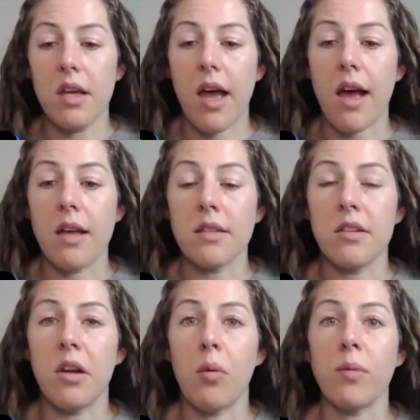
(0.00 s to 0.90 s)
As
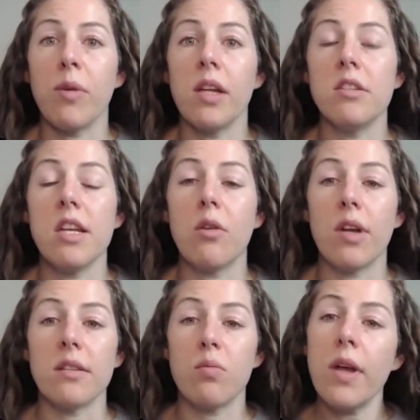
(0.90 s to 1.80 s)
when we
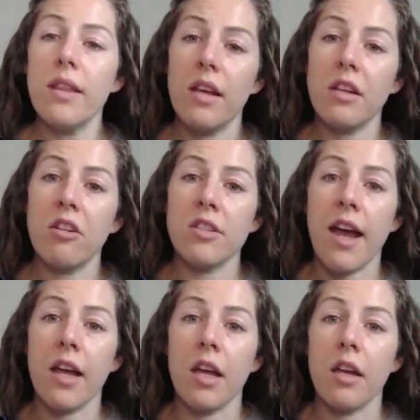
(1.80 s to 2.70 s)
decrease one thing in our
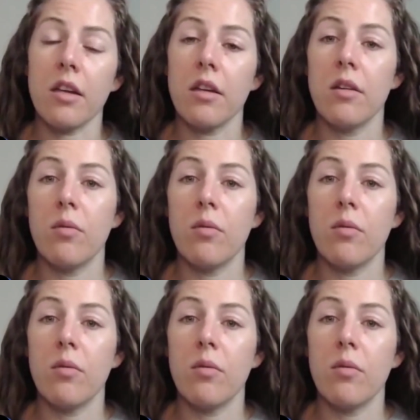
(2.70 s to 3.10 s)
diet,